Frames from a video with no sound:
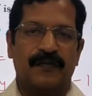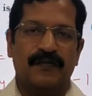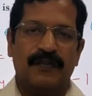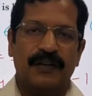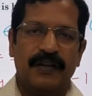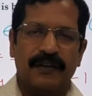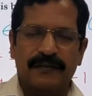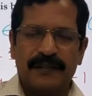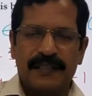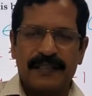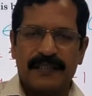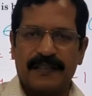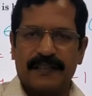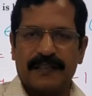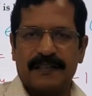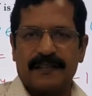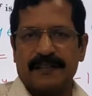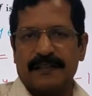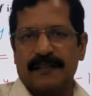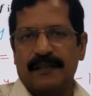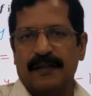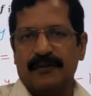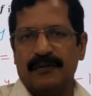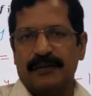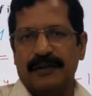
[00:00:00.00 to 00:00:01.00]
We have
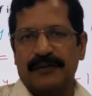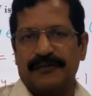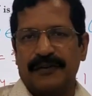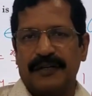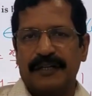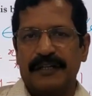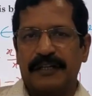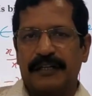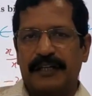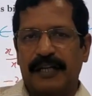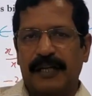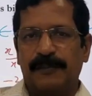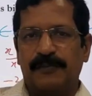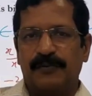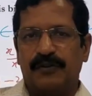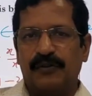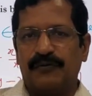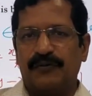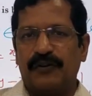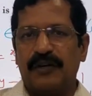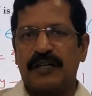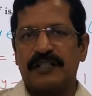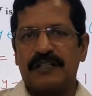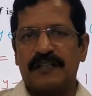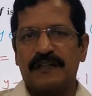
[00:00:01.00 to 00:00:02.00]
discussed now different types
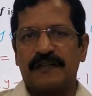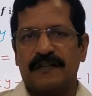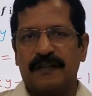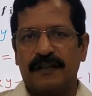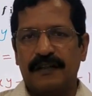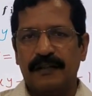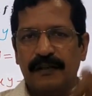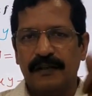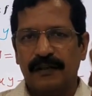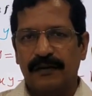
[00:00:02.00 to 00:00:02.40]
of functions.